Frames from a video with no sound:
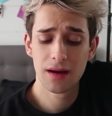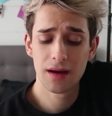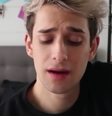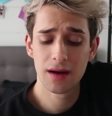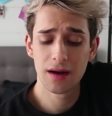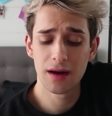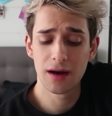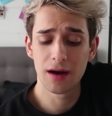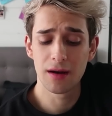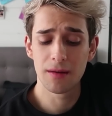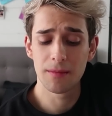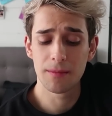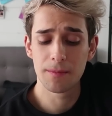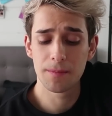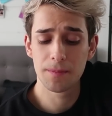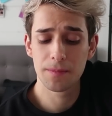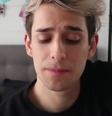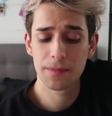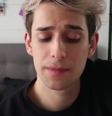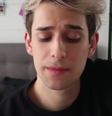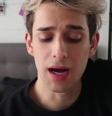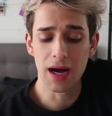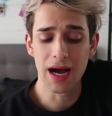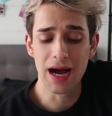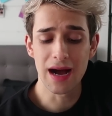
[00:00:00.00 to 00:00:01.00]

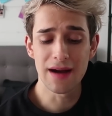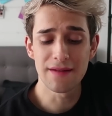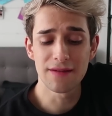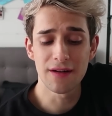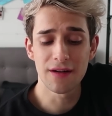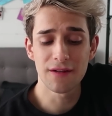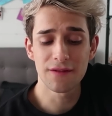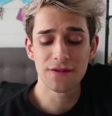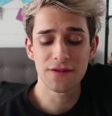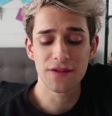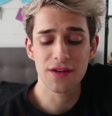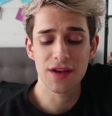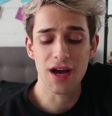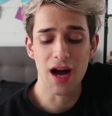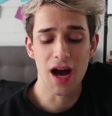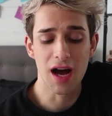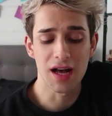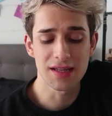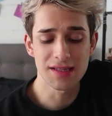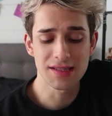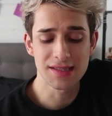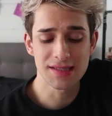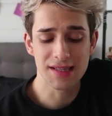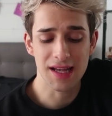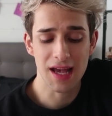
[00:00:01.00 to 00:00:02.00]
I have a
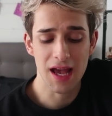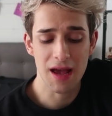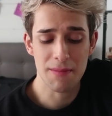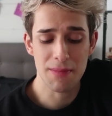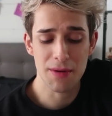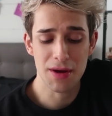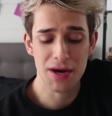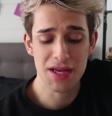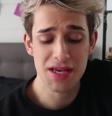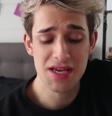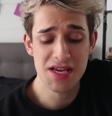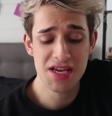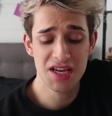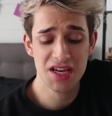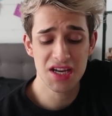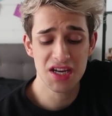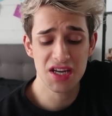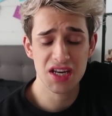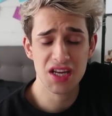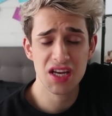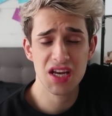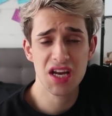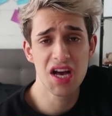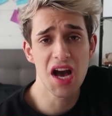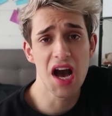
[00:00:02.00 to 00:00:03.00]
fiance, but he
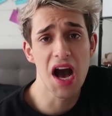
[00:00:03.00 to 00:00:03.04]
could